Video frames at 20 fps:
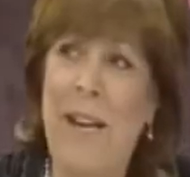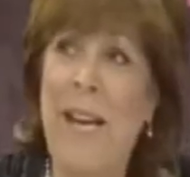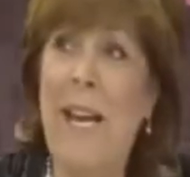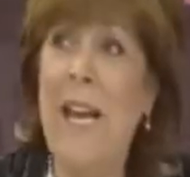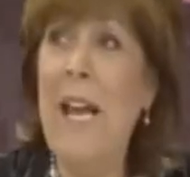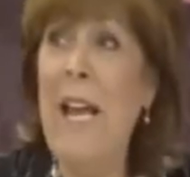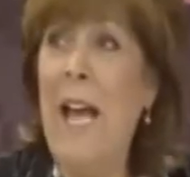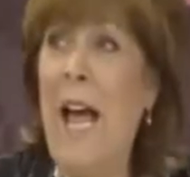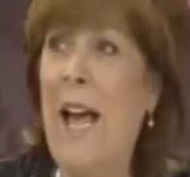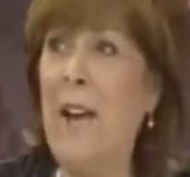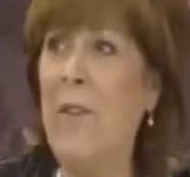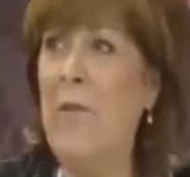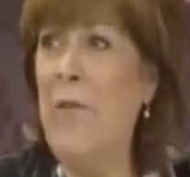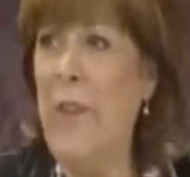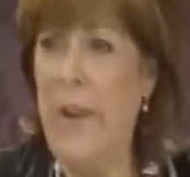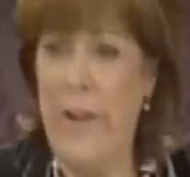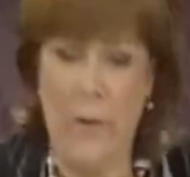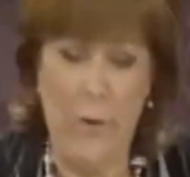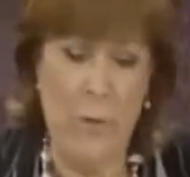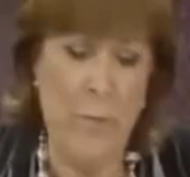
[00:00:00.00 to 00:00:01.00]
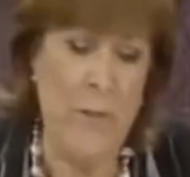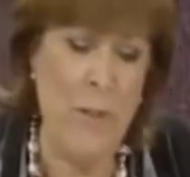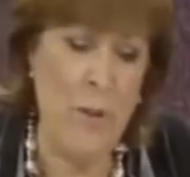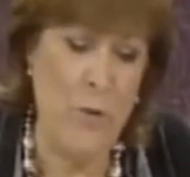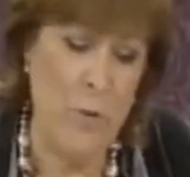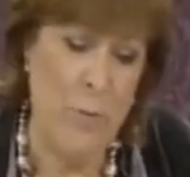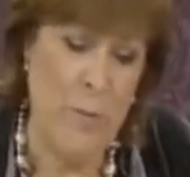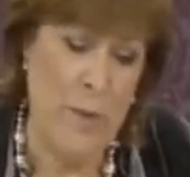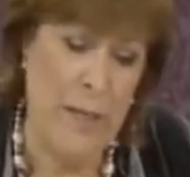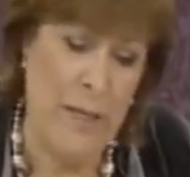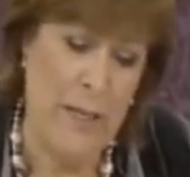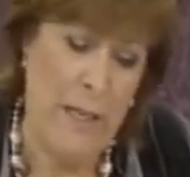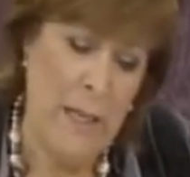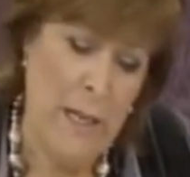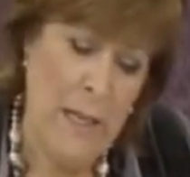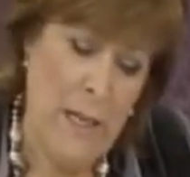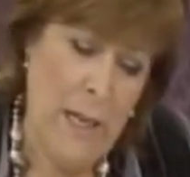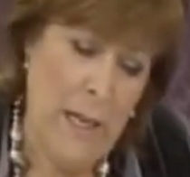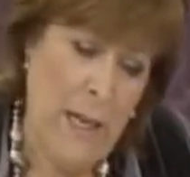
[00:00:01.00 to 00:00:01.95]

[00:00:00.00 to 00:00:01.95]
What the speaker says: money and failed miserably.